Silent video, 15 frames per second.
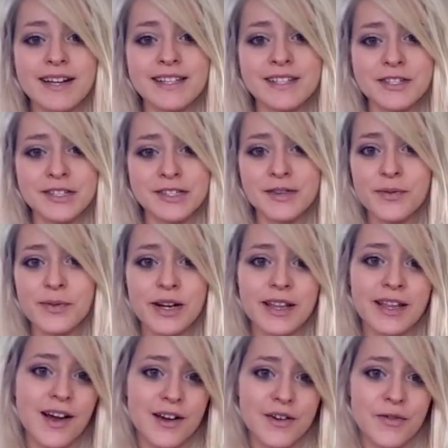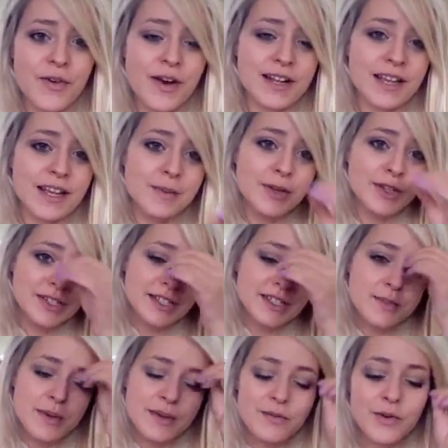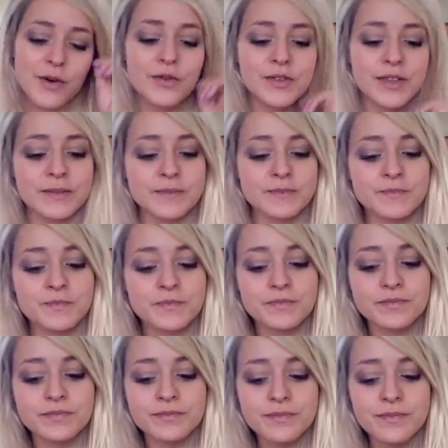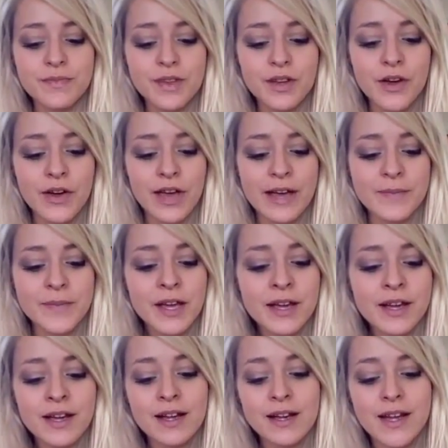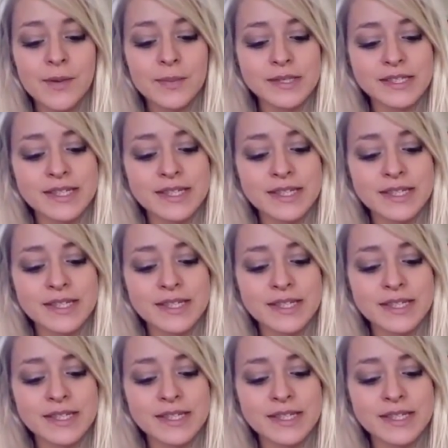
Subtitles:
and it's just a really kind of friendly community to be involved in. Okay, number